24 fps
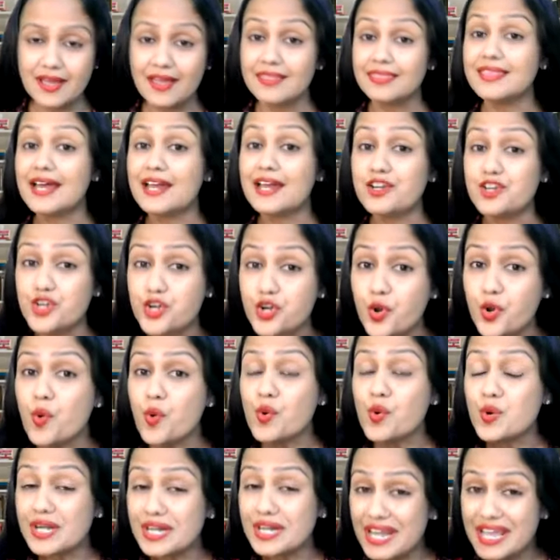that no
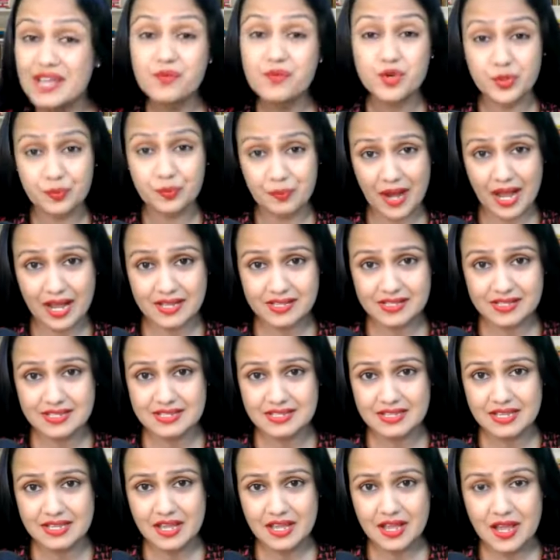day would pass
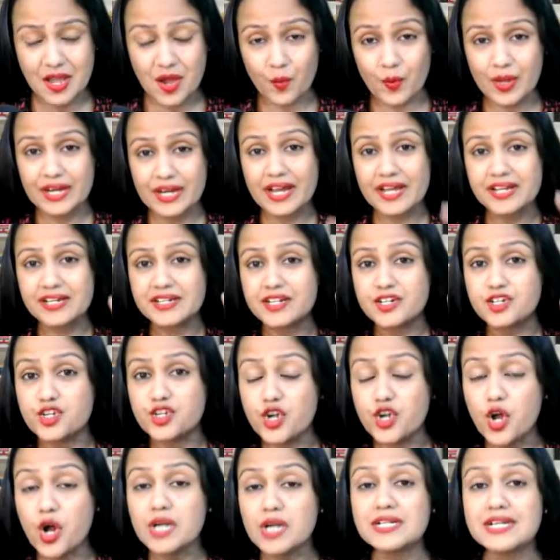when I did
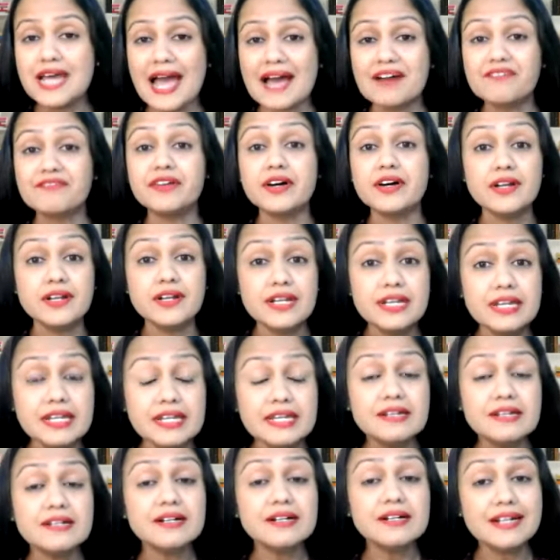not have a
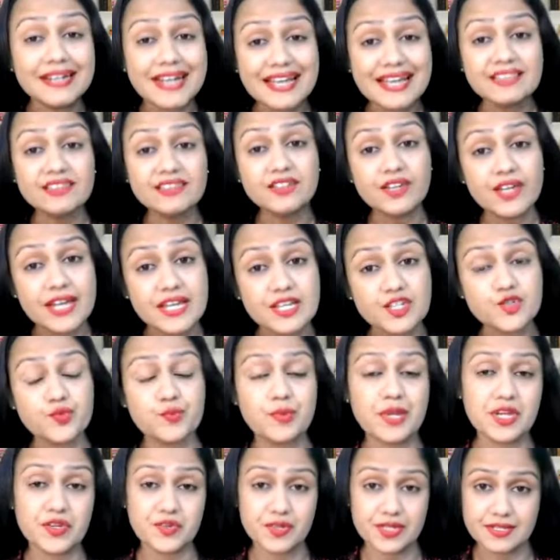near-death
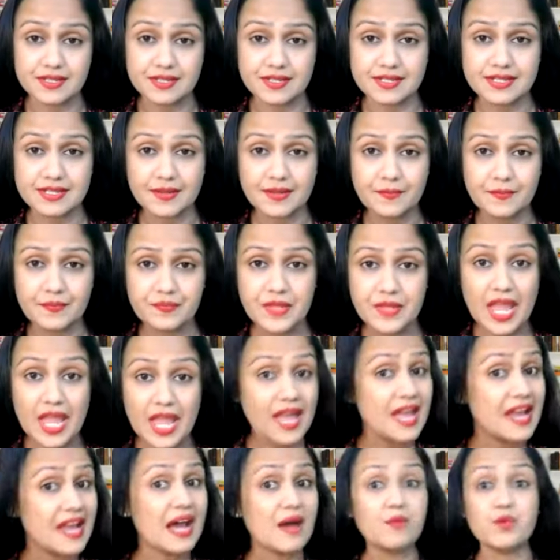experience.
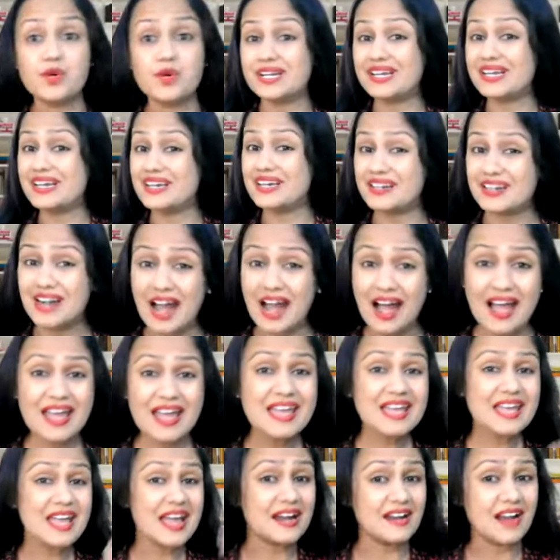And I would
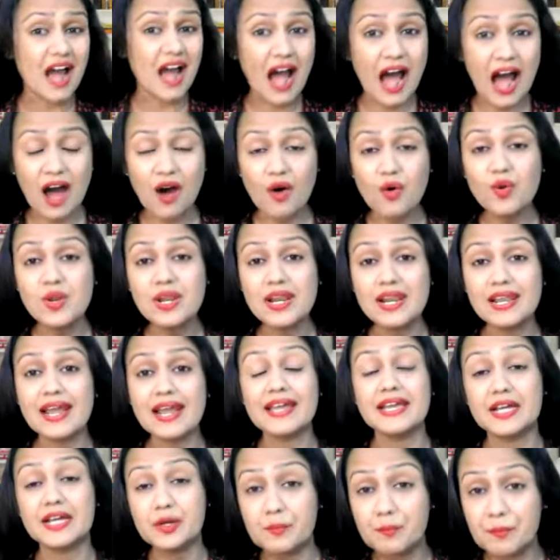cry and howl
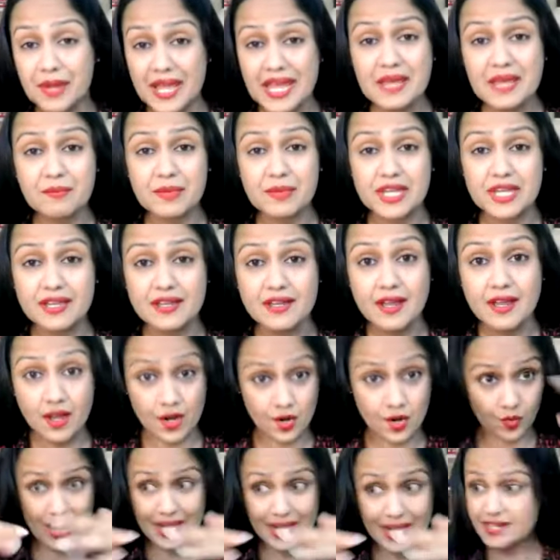like a baby
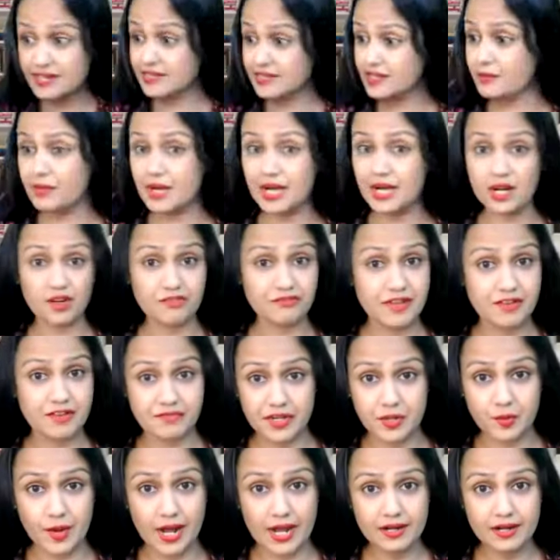right in the middle of
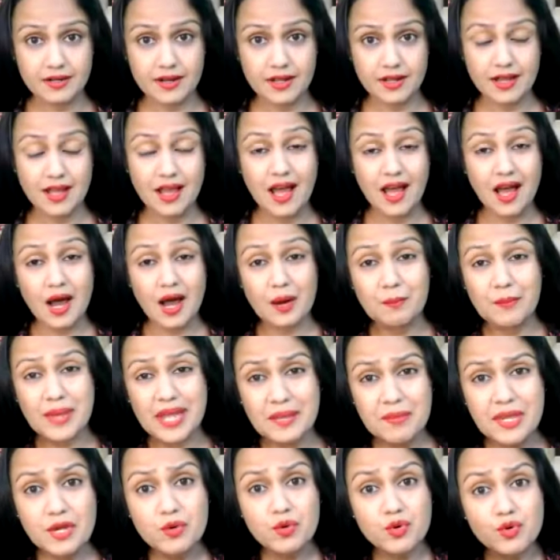everyone, a
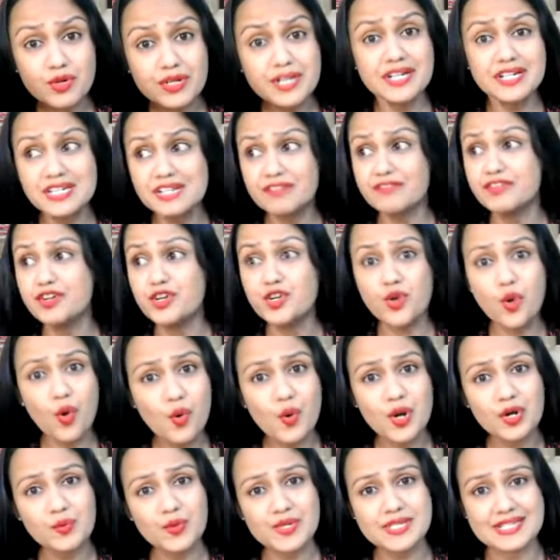baby who didn't even know
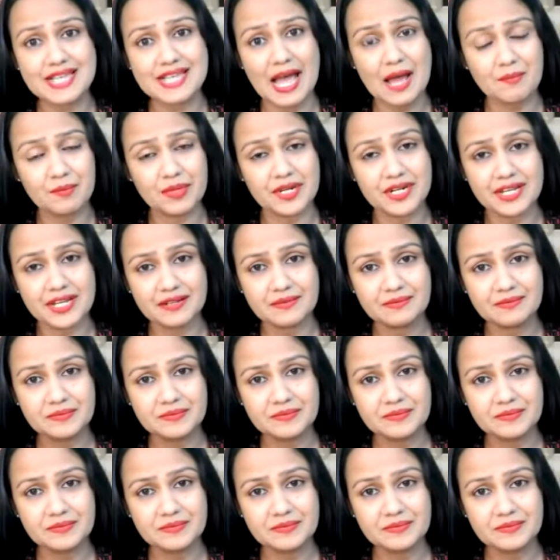what was happening.